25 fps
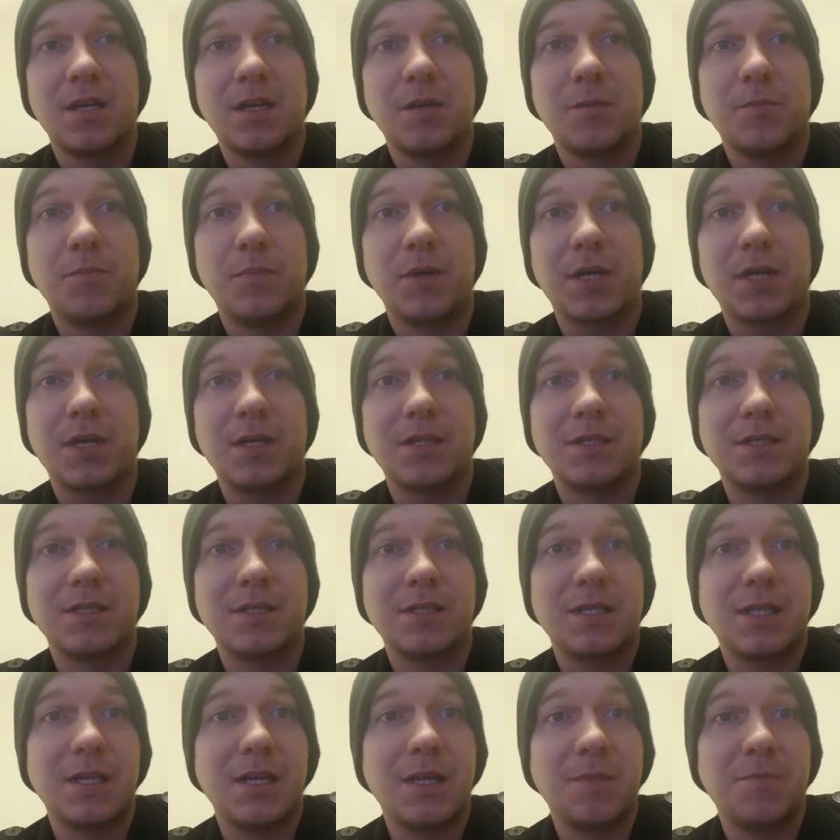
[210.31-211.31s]
because
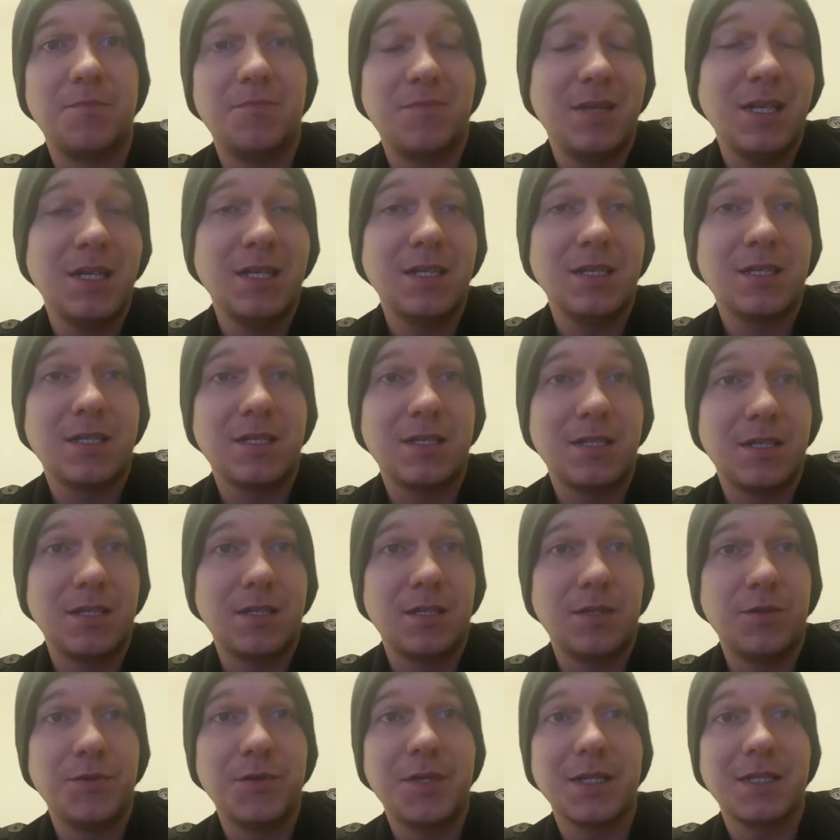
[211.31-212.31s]
it means that
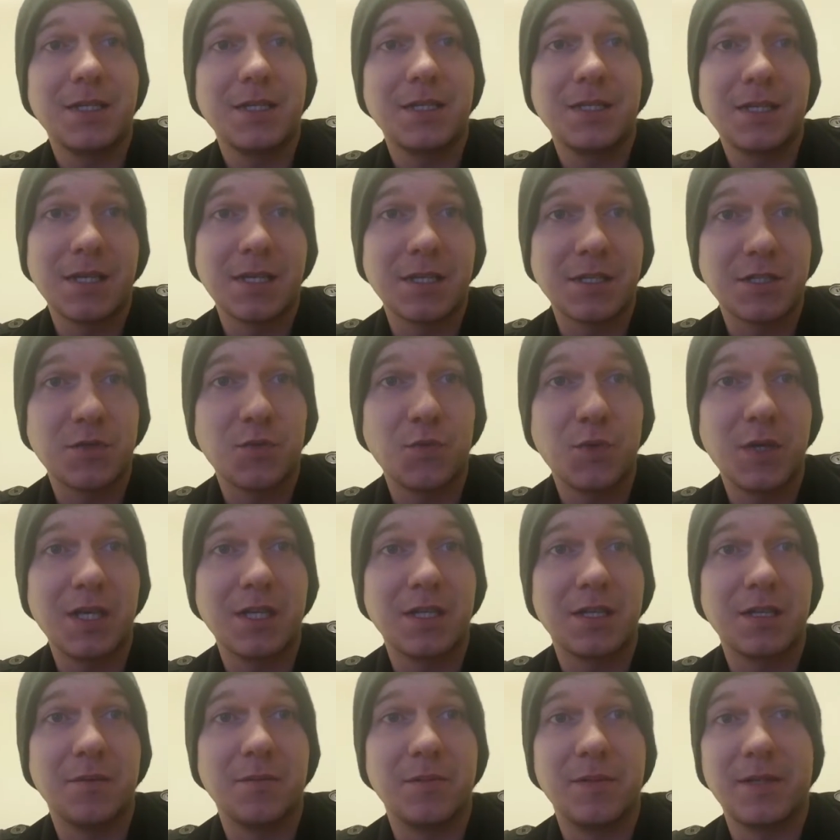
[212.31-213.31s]
you get to take a swing at
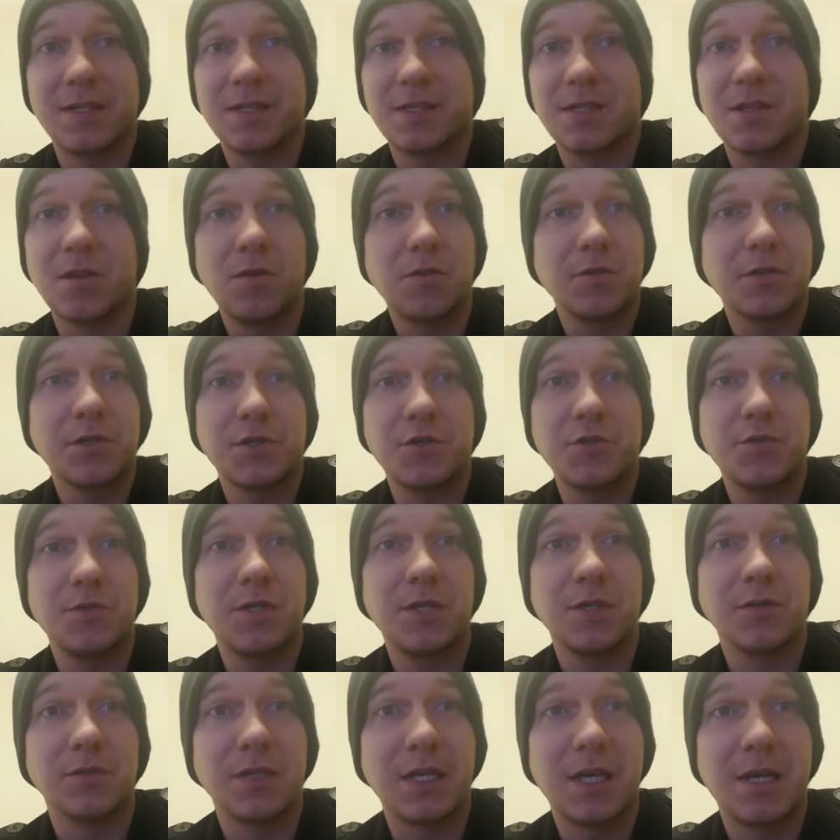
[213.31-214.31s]
them, and as long as you
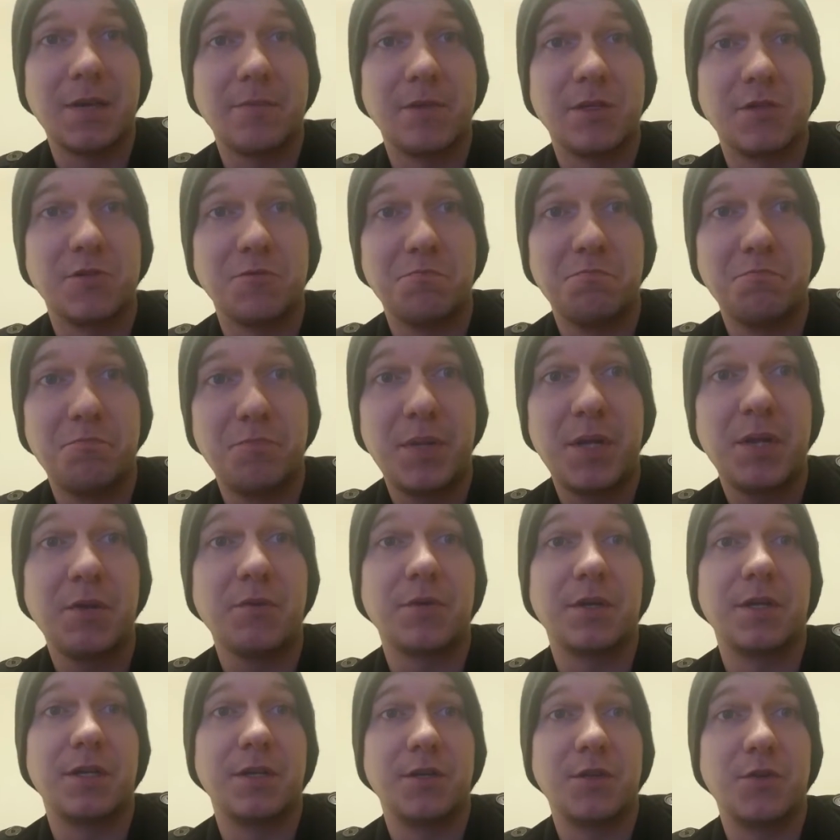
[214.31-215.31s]
deal damage,
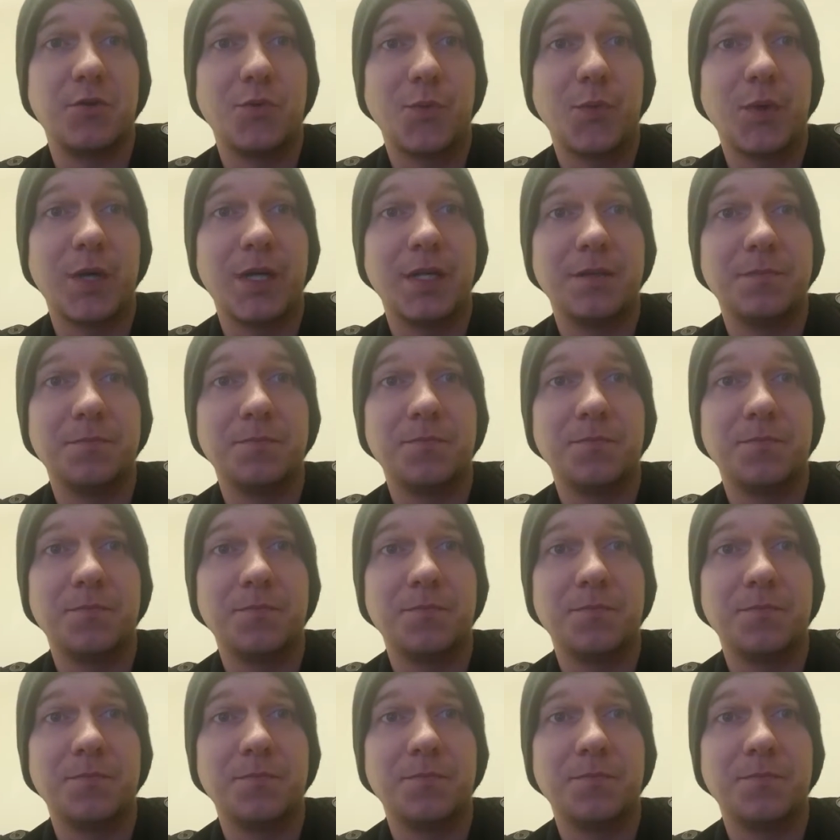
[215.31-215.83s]
period, you win.